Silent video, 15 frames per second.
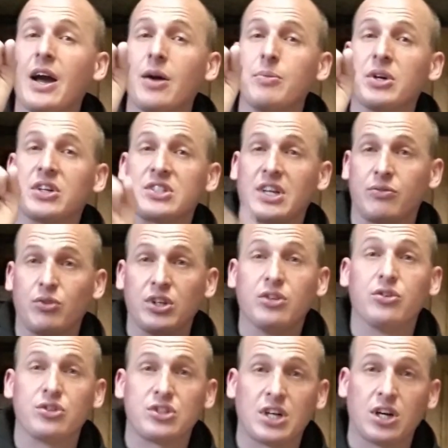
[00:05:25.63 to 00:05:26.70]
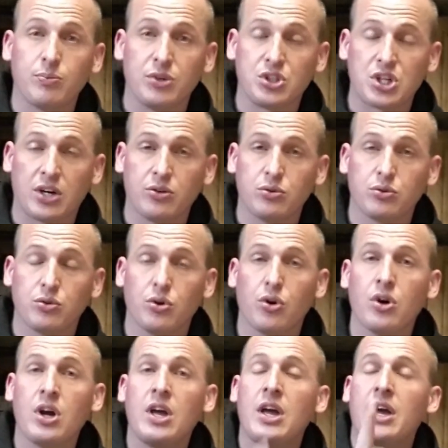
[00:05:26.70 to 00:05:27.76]
because that really does help the channel grow,
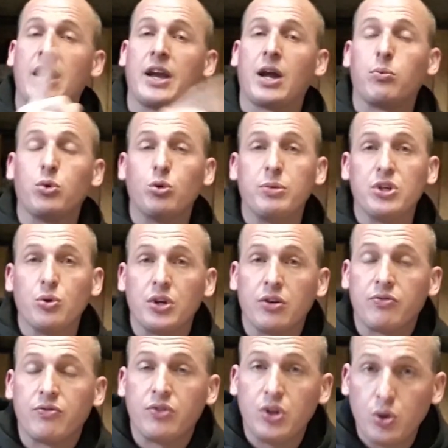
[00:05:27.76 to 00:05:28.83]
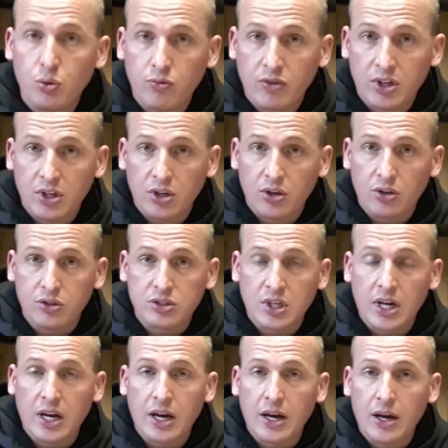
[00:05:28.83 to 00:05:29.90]
and I will be doing a few videos
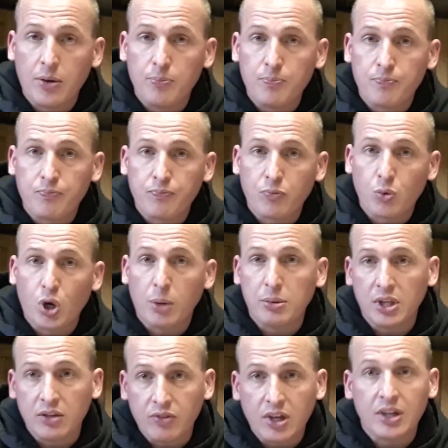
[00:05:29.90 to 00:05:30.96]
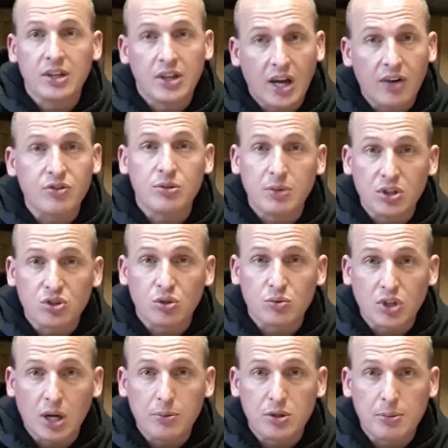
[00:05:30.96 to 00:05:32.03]
where I believe you have to be a
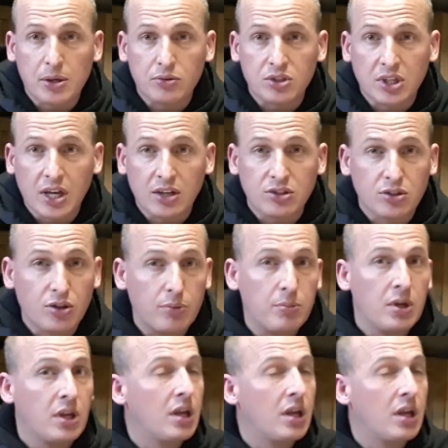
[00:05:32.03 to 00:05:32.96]
subscriber to be able to get to them.